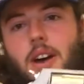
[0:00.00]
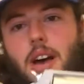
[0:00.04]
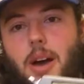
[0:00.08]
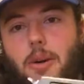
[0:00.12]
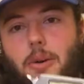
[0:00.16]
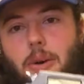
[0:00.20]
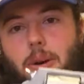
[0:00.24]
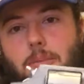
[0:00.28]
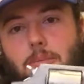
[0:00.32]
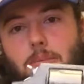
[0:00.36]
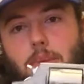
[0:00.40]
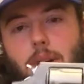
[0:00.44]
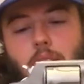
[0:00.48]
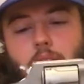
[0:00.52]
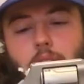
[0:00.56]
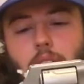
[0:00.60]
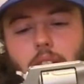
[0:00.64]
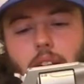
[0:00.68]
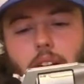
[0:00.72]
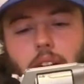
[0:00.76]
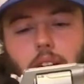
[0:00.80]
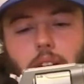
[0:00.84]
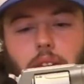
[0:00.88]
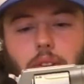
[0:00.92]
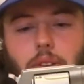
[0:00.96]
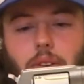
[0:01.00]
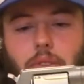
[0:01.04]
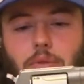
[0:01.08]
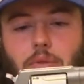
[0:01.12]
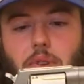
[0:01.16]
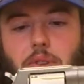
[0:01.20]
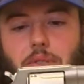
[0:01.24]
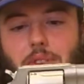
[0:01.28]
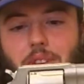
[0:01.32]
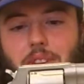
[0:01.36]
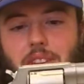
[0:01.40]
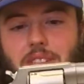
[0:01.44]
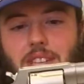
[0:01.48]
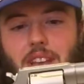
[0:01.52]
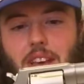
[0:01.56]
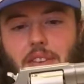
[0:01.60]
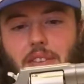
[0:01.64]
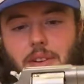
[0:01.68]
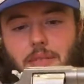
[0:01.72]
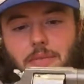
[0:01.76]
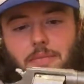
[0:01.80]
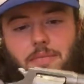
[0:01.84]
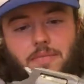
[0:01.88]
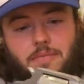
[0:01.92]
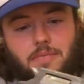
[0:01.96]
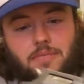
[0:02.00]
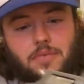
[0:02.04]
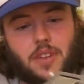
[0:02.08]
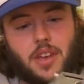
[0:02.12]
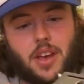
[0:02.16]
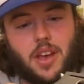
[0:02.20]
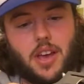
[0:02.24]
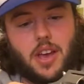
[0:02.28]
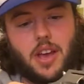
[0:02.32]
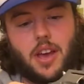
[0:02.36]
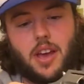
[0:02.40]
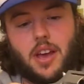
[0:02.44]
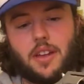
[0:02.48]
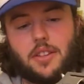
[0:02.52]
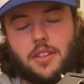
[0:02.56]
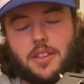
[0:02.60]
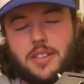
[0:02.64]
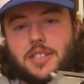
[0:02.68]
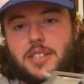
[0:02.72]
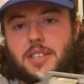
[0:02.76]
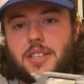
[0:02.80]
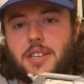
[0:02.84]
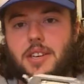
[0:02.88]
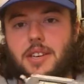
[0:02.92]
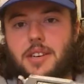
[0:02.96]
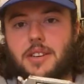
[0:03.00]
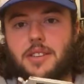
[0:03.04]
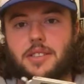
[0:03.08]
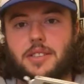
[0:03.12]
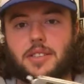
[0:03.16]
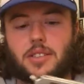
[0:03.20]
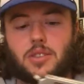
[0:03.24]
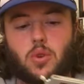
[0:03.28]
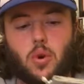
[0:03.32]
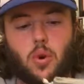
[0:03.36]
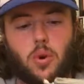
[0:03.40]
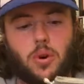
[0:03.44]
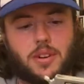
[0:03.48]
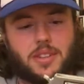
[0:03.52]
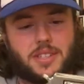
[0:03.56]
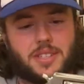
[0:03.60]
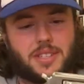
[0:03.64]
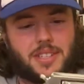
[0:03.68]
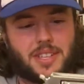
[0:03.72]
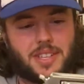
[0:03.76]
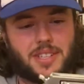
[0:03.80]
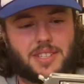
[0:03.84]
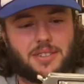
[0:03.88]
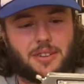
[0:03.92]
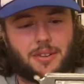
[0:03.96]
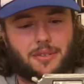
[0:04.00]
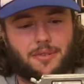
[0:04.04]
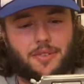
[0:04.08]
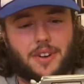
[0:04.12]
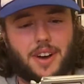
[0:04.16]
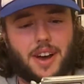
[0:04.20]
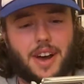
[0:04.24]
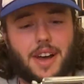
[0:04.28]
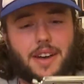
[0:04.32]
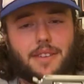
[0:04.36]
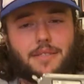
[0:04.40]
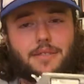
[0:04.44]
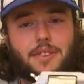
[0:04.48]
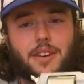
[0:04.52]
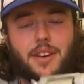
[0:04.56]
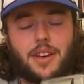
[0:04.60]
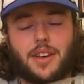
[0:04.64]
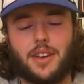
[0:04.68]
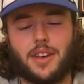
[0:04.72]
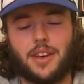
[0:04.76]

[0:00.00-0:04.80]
I went and bought a little 357, and this is the Taurus 605.